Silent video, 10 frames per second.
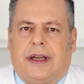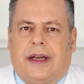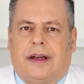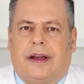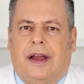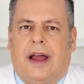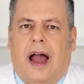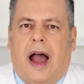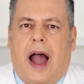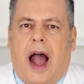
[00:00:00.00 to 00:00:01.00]
It is a
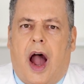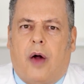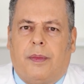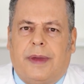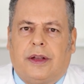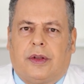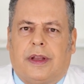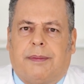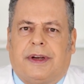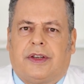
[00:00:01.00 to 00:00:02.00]
risk factor
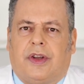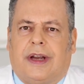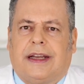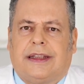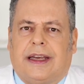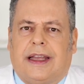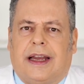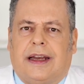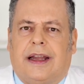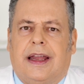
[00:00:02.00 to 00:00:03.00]
in
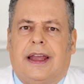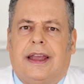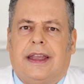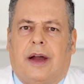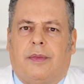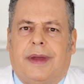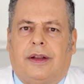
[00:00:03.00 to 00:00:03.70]
cardiovascular disease,